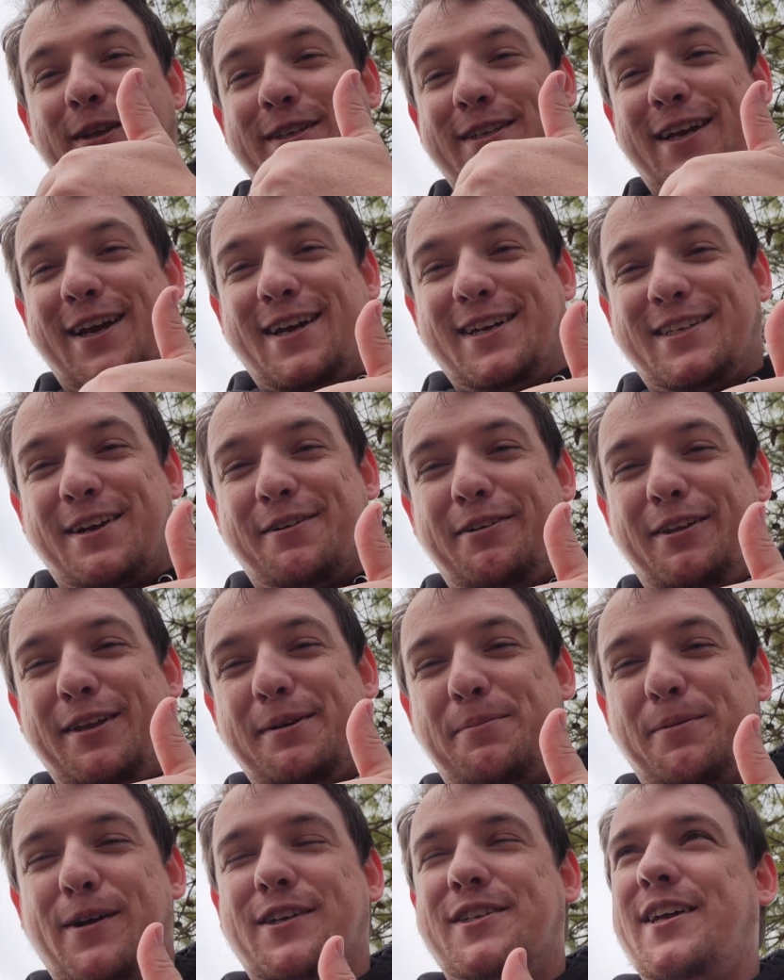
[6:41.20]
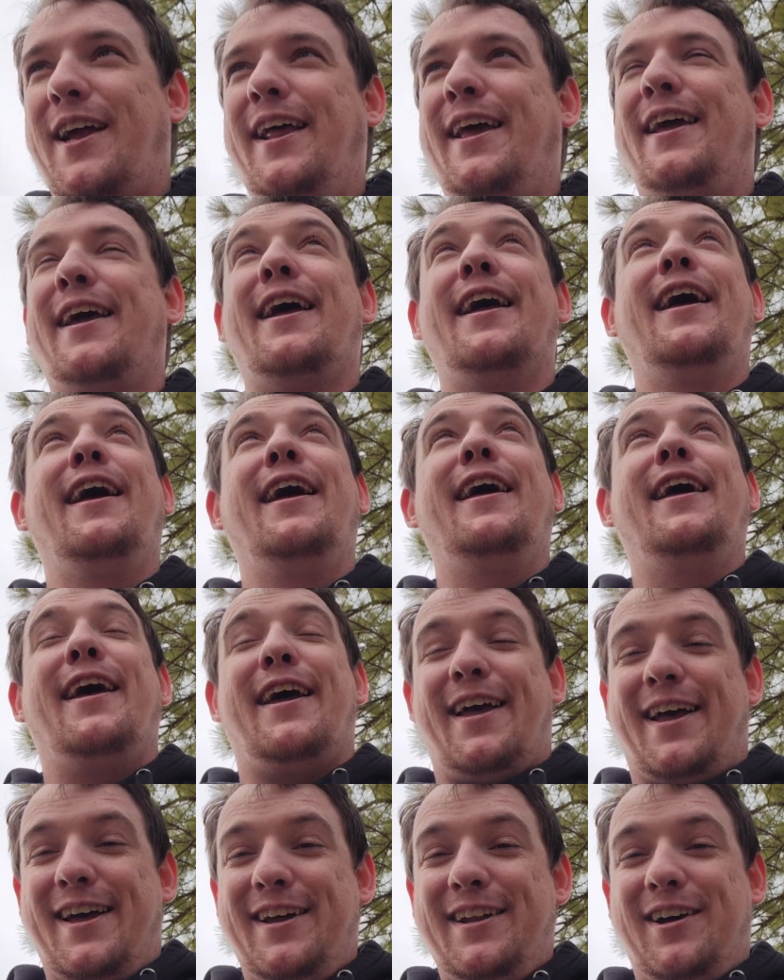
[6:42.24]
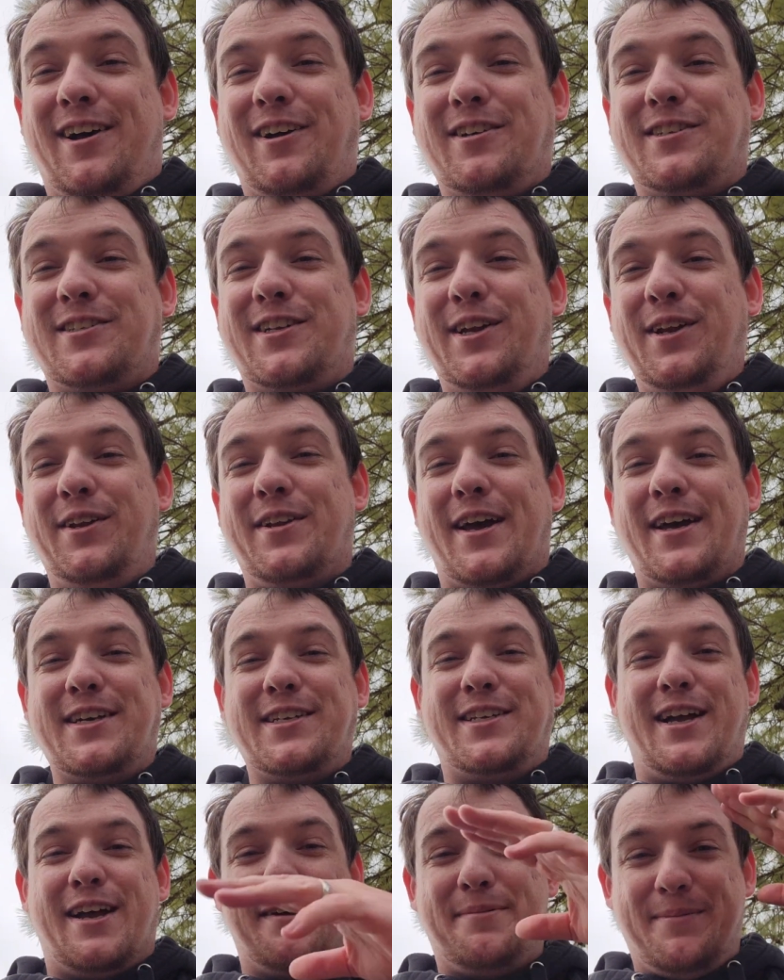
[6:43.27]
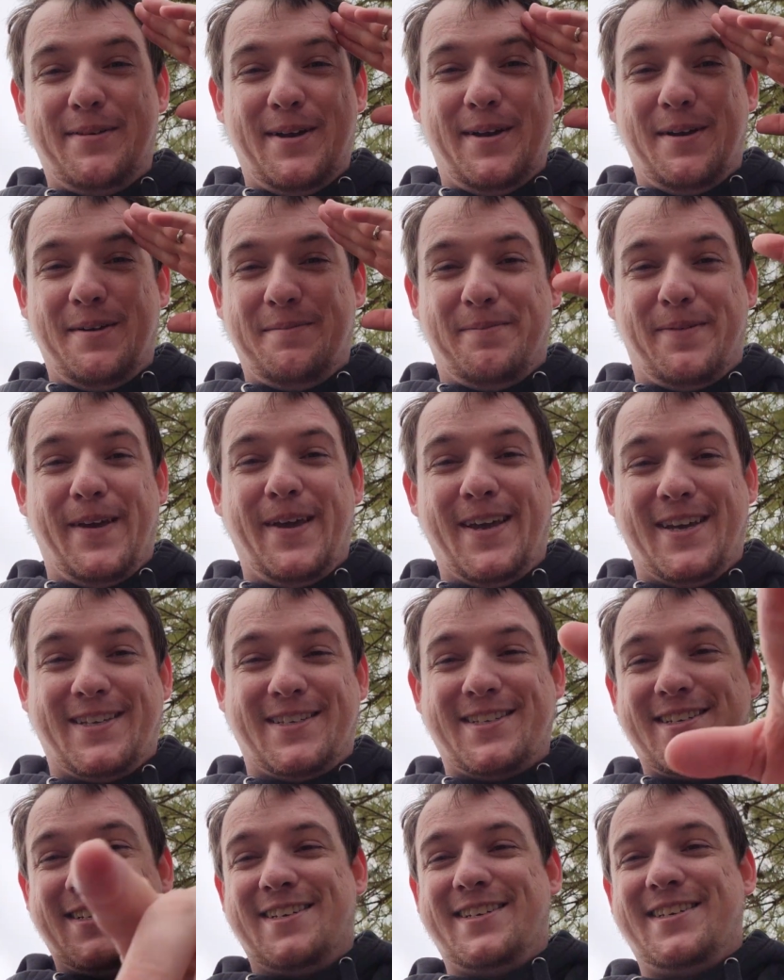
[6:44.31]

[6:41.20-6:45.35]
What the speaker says: seconds, I really appreciate it, and I'll see you next time. Peace.